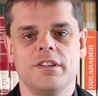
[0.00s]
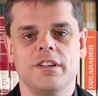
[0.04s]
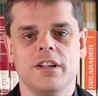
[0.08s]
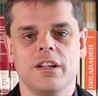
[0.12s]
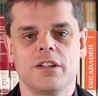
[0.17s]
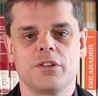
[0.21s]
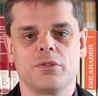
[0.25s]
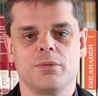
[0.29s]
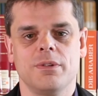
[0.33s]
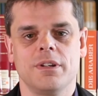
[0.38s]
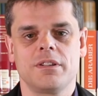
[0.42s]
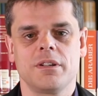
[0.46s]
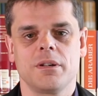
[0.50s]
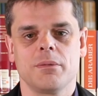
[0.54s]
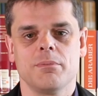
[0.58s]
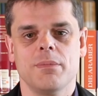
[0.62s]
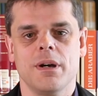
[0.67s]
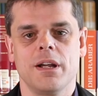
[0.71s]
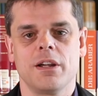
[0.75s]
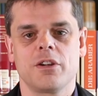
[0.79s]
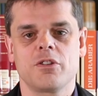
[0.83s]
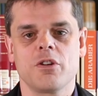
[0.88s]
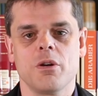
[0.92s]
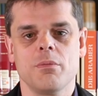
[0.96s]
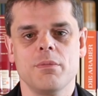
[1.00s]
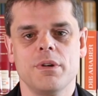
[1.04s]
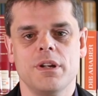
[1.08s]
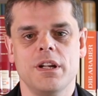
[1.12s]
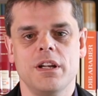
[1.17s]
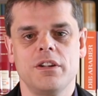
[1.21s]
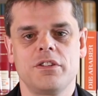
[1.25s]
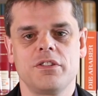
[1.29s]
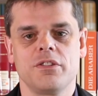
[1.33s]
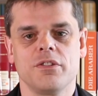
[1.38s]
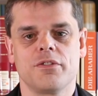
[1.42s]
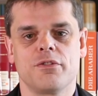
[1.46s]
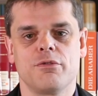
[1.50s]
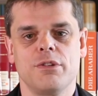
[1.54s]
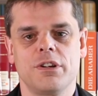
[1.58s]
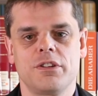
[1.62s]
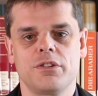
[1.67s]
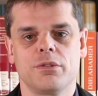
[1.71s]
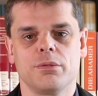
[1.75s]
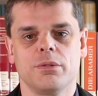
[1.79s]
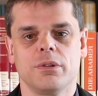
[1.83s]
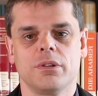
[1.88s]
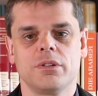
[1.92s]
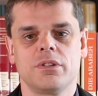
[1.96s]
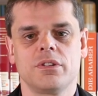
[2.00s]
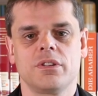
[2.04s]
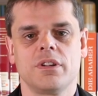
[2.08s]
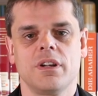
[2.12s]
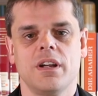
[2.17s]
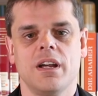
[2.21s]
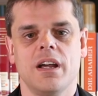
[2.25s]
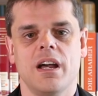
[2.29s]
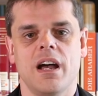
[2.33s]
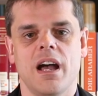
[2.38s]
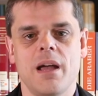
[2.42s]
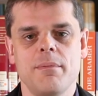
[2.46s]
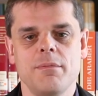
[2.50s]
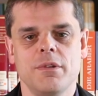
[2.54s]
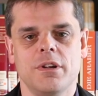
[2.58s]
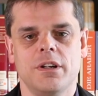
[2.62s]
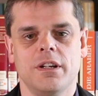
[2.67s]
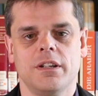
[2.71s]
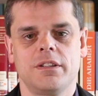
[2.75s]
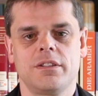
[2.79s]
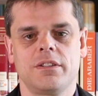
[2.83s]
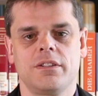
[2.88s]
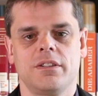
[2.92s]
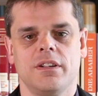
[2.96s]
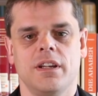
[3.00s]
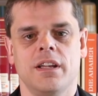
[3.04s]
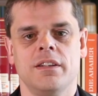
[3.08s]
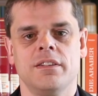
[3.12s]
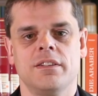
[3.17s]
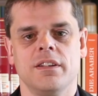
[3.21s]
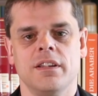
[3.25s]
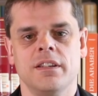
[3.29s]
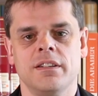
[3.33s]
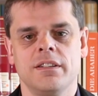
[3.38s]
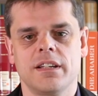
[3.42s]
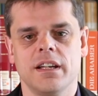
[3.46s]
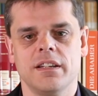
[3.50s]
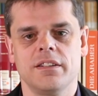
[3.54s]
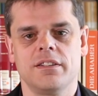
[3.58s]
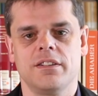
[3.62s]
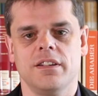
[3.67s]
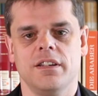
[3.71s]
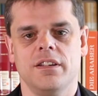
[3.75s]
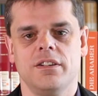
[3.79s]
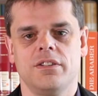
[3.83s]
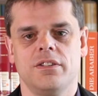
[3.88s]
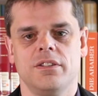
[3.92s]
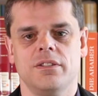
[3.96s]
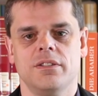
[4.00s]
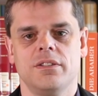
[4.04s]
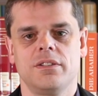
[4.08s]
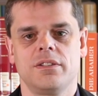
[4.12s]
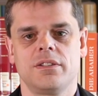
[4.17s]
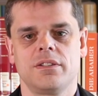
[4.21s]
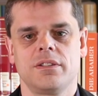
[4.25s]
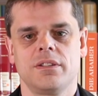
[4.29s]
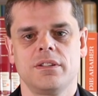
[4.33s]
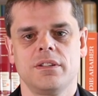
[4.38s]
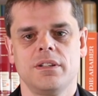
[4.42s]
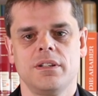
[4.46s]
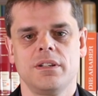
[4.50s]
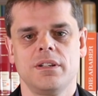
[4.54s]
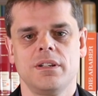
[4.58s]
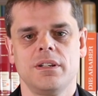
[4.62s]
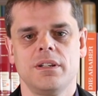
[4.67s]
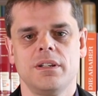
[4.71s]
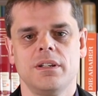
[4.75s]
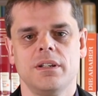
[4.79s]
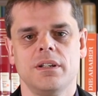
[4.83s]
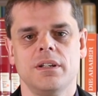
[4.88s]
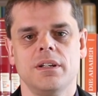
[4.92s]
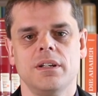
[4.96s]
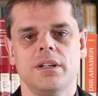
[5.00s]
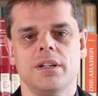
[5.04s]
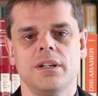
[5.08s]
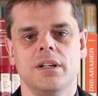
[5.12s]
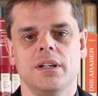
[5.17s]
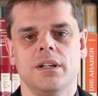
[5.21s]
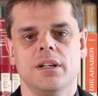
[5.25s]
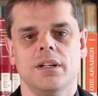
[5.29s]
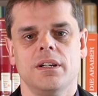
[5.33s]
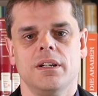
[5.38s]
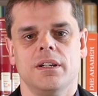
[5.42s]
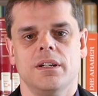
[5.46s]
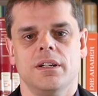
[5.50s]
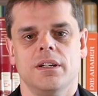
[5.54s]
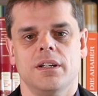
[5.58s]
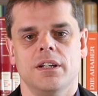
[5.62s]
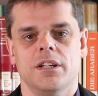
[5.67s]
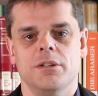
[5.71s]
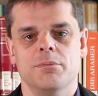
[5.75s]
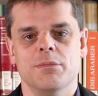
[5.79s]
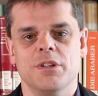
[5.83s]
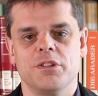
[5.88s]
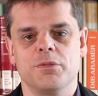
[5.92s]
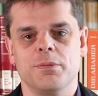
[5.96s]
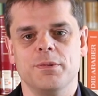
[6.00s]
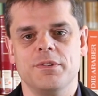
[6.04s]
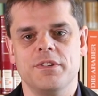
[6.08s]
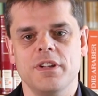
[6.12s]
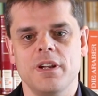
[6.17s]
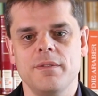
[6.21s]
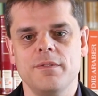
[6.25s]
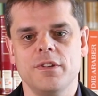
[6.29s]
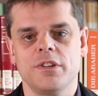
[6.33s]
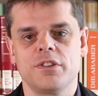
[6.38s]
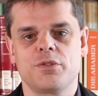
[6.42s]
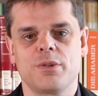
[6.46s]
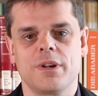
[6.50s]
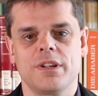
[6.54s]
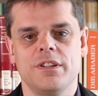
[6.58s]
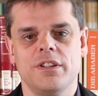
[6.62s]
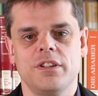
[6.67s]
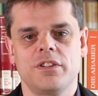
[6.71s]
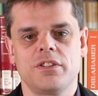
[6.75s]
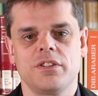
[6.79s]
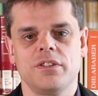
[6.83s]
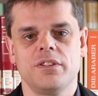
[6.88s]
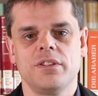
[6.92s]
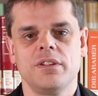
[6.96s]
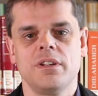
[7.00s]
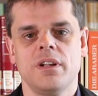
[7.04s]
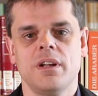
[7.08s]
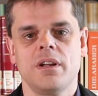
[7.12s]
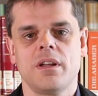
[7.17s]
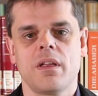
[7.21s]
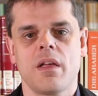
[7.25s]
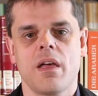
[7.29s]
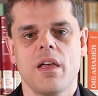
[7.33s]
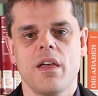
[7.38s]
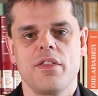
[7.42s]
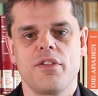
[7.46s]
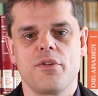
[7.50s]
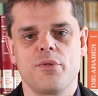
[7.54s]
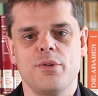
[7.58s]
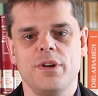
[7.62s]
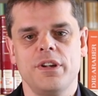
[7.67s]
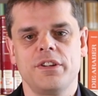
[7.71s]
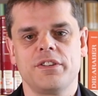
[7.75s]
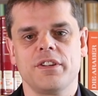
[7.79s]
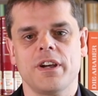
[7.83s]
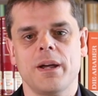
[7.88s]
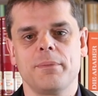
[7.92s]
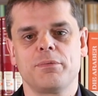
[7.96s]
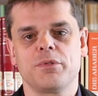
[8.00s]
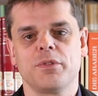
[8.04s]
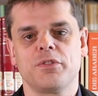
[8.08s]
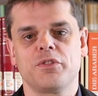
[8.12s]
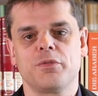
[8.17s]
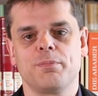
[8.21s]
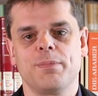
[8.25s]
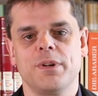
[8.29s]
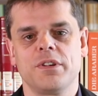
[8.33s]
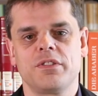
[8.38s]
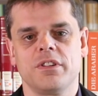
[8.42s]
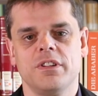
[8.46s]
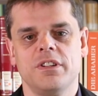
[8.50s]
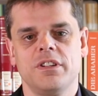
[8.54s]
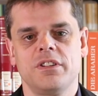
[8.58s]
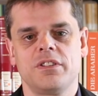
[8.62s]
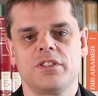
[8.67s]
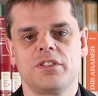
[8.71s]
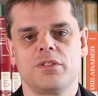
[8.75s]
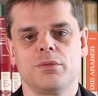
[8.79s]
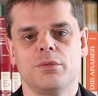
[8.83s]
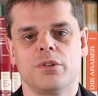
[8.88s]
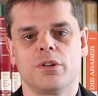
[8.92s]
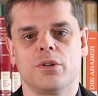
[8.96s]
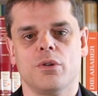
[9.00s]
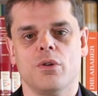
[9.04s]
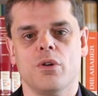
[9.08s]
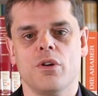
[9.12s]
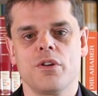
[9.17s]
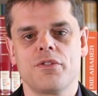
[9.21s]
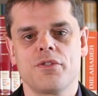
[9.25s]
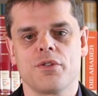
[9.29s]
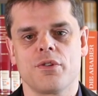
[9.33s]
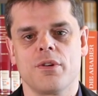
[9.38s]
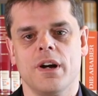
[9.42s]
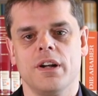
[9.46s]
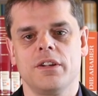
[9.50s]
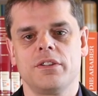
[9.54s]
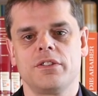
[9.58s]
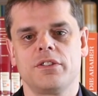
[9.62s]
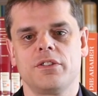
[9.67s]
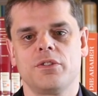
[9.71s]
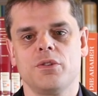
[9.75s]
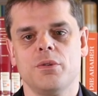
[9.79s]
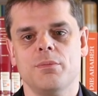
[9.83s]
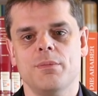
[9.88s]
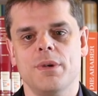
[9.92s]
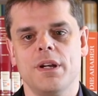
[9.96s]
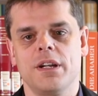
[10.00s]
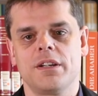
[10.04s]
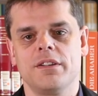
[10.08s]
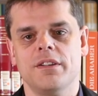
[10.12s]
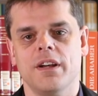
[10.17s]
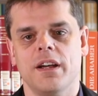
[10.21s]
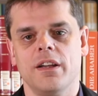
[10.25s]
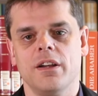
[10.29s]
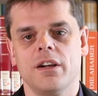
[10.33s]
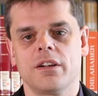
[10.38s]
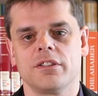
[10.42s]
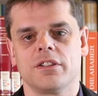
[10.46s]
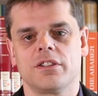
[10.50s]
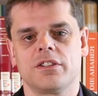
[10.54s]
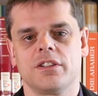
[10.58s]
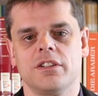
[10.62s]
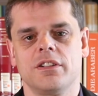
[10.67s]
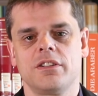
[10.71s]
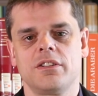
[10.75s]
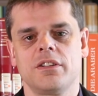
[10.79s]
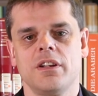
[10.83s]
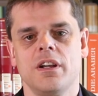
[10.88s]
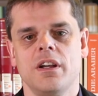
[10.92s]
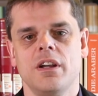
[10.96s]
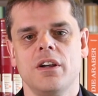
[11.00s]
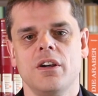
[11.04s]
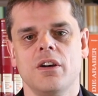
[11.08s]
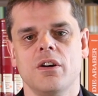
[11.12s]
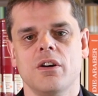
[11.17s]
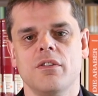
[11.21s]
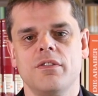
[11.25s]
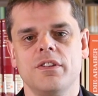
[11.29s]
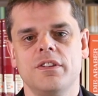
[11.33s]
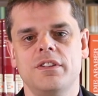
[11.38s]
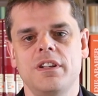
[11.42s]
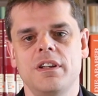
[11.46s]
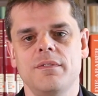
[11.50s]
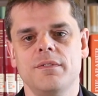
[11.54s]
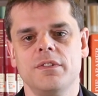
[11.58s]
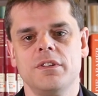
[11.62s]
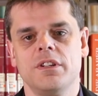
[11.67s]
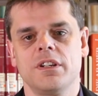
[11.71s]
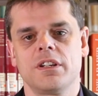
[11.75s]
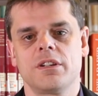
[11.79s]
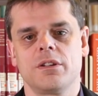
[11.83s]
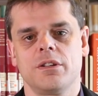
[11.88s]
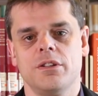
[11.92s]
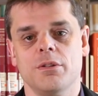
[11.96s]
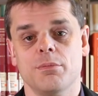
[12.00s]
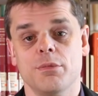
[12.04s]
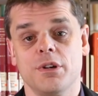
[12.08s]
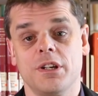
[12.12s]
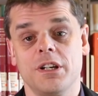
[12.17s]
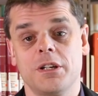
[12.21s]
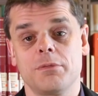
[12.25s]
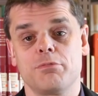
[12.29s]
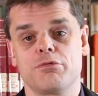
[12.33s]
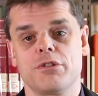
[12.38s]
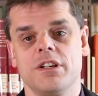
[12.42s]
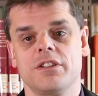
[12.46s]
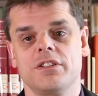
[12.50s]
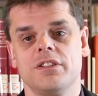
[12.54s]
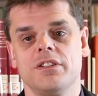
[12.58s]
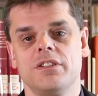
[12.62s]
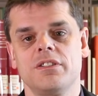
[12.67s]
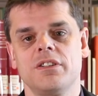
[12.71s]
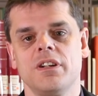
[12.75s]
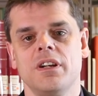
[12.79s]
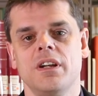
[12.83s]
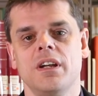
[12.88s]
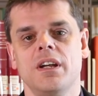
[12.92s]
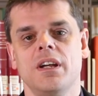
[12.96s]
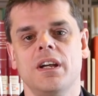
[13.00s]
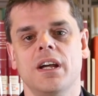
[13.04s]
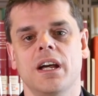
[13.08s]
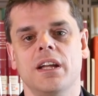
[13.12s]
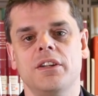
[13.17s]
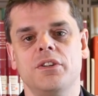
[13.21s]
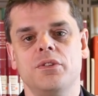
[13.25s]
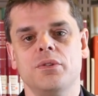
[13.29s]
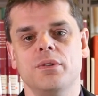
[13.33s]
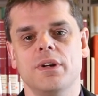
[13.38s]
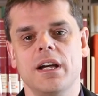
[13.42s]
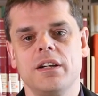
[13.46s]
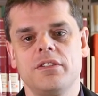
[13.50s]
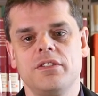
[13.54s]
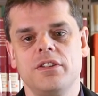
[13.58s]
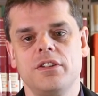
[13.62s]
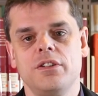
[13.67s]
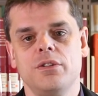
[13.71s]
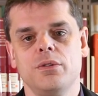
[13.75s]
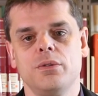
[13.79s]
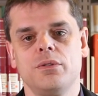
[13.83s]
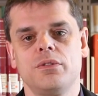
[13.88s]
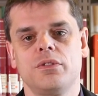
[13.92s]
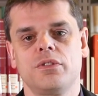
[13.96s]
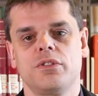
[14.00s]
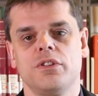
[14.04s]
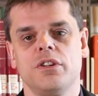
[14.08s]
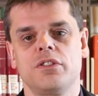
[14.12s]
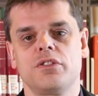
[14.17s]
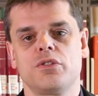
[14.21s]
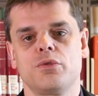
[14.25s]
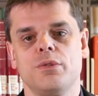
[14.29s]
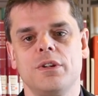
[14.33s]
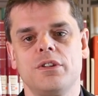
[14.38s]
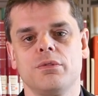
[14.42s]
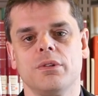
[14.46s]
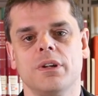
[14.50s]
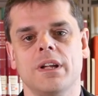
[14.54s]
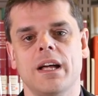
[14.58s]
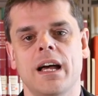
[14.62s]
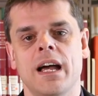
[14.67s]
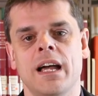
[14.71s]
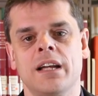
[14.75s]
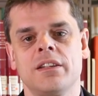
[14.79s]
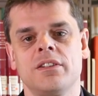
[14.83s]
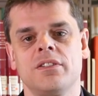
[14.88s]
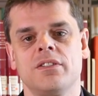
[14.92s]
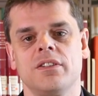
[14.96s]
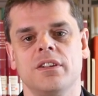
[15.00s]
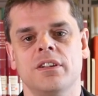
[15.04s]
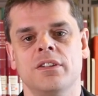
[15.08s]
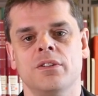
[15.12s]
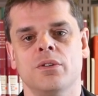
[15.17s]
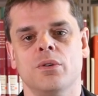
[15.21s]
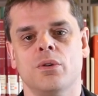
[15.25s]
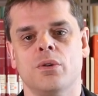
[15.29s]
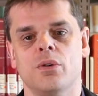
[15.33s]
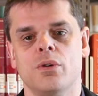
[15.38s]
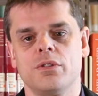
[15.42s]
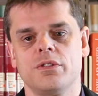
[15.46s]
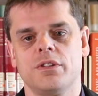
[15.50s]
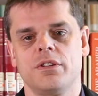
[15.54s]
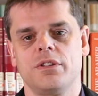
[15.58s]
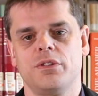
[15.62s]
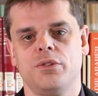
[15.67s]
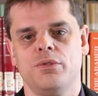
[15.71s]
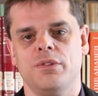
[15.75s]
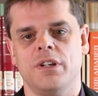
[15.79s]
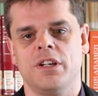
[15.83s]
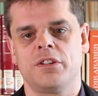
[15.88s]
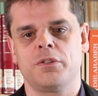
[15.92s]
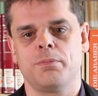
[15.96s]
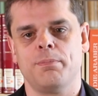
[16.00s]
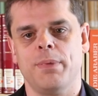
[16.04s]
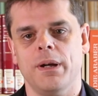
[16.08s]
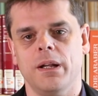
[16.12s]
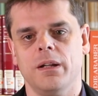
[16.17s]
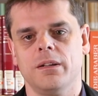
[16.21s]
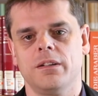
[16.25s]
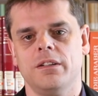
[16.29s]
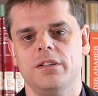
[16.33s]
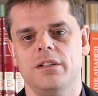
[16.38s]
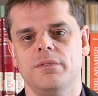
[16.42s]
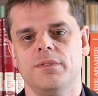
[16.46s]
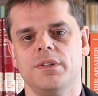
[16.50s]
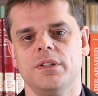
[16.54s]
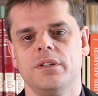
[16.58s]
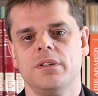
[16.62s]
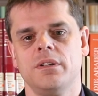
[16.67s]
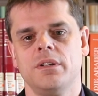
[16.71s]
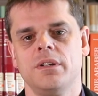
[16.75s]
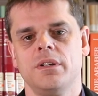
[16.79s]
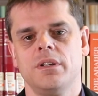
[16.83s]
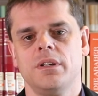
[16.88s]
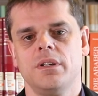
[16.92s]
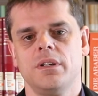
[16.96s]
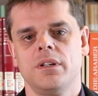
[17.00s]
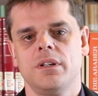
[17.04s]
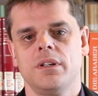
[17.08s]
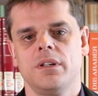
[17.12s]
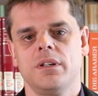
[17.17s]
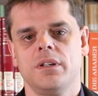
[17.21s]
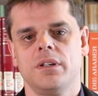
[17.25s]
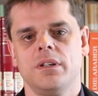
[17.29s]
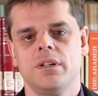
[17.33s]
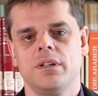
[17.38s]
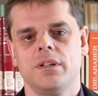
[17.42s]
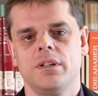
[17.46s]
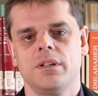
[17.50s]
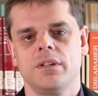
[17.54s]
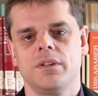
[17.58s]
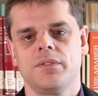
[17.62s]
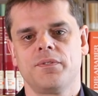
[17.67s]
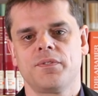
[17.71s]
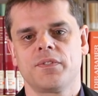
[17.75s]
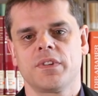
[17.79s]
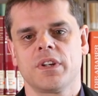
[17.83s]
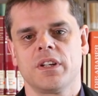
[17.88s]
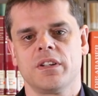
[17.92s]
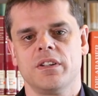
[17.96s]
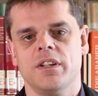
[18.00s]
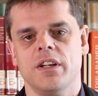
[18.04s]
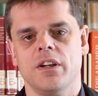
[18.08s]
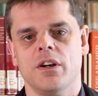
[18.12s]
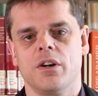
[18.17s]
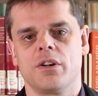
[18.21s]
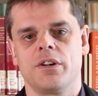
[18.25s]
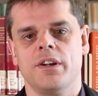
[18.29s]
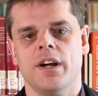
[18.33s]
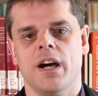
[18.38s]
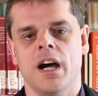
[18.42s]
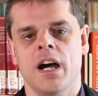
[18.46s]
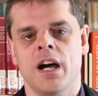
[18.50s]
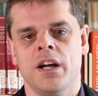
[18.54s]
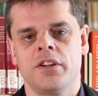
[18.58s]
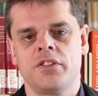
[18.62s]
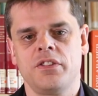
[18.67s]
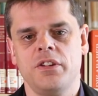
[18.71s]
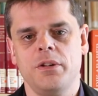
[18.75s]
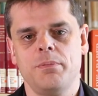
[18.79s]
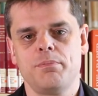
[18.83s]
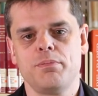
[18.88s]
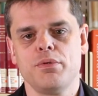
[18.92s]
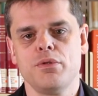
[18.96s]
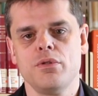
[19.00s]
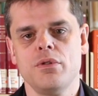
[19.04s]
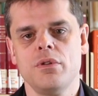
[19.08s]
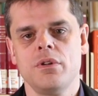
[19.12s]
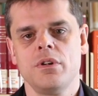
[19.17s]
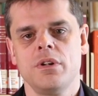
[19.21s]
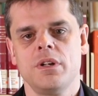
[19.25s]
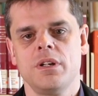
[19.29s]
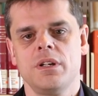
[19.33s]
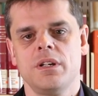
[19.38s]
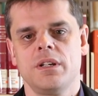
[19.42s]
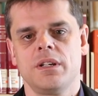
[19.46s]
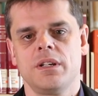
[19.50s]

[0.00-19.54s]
dealt with by a combination of rituals, amulets, and incantations. In Mesopotamian tradition, three types of specialists were authorized to make diagnosis of a demonic presence and to execute such ritual acts in order to expel the demon. They are the Ashipu,